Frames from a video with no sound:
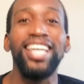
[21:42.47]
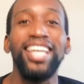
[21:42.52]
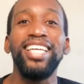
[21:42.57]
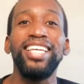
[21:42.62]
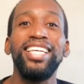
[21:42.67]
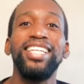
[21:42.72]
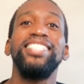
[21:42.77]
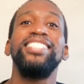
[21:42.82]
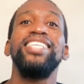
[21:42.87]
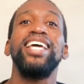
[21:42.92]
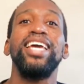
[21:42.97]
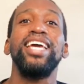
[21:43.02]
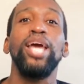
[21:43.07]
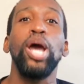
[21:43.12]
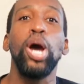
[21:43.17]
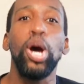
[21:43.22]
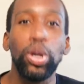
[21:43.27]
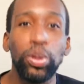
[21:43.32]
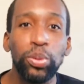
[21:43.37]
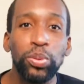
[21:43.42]
He is a
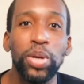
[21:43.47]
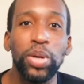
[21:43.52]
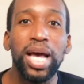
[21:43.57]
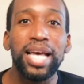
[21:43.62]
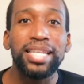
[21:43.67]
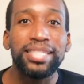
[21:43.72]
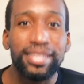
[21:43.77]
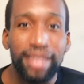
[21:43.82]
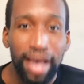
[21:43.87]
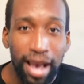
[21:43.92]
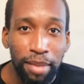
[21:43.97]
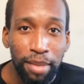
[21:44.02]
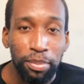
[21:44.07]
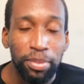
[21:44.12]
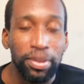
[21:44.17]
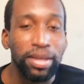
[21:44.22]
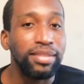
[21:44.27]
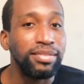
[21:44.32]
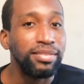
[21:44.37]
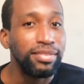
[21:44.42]
whole tap
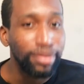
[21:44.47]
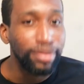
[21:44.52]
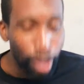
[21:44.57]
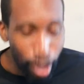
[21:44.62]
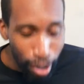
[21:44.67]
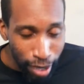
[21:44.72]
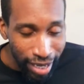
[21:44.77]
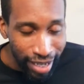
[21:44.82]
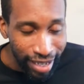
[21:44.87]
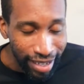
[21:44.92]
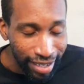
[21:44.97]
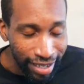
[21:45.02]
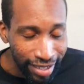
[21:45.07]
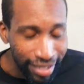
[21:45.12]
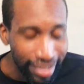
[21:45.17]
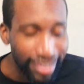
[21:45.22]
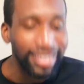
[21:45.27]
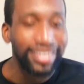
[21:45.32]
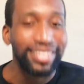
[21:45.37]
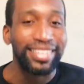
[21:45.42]
darling
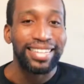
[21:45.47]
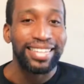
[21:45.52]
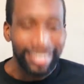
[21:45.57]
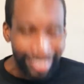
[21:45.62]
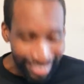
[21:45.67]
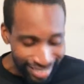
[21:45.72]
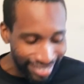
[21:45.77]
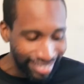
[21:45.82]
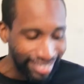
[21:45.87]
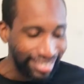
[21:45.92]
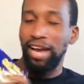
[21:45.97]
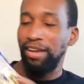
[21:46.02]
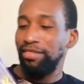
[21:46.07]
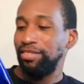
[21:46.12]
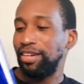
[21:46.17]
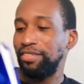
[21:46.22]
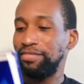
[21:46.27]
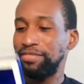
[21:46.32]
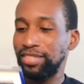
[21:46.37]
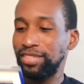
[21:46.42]
he is i
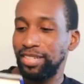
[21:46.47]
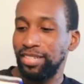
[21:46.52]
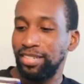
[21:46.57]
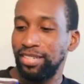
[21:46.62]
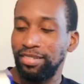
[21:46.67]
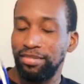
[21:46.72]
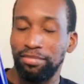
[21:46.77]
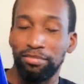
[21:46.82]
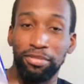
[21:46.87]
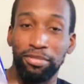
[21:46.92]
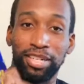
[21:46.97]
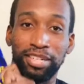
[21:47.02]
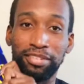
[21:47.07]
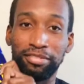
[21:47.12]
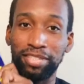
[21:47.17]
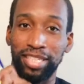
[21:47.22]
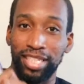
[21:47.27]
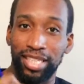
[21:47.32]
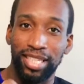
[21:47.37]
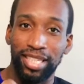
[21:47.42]
definitely want to
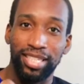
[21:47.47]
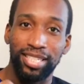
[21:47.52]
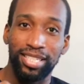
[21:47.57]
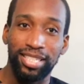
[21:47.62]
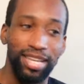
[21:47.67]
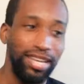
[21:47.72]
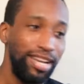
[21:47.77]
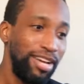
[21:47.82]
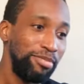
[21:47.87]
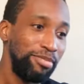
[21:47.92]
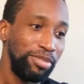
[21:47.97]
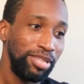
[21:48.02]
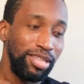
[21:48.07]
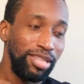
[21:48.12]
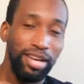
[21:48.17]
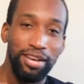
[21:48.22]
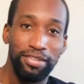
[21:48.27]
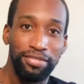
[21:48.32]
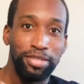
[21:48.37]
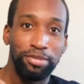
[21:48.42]
read this and i would
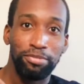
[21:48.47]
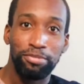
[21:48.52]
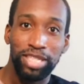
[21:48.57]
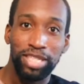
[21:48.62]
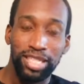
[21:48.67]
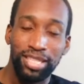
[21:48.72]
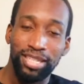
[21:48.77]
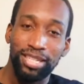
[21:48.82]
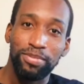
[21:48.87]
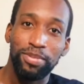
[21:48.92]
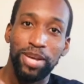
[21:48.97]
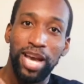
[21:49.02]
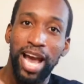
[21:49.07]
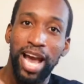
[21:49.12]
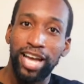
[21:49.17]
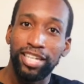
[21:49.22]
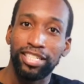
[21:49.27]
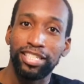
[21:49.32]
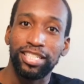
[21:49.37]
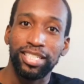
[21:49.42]
love to read this with
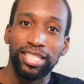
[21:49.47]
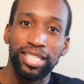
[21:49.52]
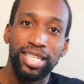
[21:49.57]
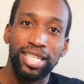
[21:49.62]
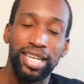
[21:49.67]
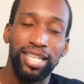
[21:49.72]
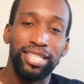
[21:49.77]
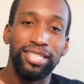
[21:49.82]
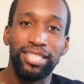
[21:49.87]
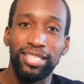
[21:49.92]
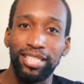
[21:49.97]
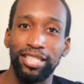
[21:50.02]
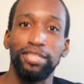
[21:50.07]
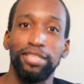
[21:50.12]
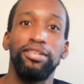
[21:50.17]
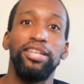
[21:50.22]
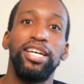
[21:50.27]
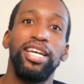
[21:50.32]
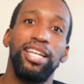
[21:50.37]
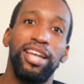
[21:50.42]
ashley and
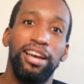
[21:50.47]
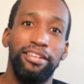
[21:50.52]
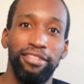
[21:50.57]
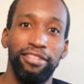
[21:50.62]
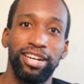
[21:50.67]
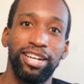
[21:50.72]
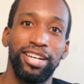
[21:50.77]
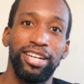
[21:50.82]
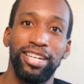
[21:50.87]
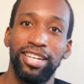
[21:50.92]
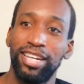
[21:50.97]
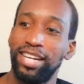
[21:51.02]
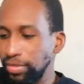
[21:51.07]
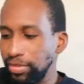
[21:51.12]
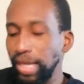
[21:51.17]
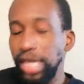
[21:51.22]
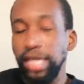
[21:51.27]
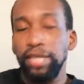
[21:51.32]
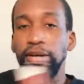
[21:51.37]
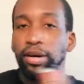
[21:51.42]
deidre and erica
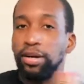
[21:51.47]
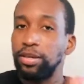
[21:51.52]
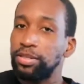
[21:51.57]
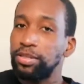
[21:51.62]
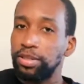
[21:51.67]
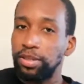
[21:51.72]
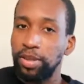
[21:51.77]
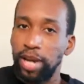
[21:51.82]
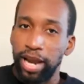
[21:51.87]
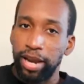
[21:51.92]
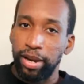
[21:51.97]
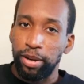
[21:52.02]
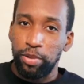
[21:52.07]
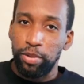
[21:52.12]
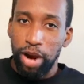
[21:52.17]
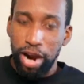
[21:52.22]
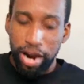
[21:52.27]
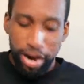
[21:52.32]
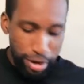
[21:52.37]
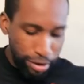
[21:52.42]
and also i
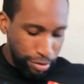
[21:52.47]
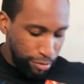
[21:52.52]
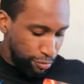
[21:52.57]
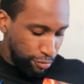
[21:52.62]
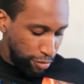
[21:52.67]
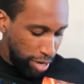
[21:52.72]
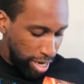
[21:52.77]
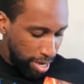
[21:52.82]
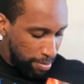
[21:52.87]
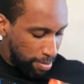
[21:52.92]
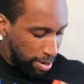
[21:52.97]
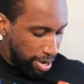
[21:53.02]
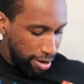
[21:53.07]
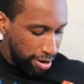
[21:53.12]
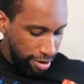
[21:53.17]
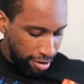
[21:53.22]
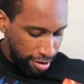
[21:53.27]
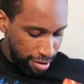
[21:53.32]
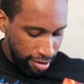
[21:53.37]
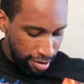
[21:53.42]
acquired
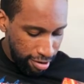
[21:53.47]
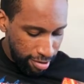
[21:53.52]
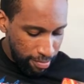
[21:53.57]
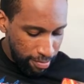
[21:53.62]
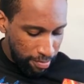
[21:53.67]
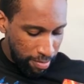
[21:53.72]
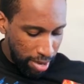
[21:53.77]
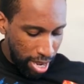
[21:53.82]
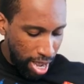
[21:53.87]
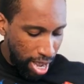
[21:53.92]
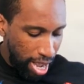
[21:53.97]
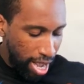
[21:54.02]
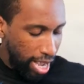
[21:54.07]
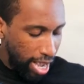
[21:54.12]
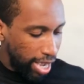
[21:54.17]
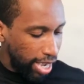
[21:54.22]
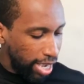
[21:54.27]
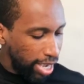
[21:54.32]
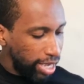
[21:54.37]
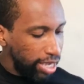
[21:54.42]
raybearer
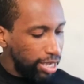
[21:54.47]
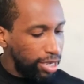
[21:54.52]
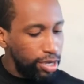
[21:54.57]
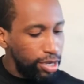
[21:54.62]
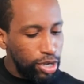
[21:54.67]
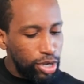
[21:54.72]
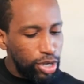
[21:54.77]
by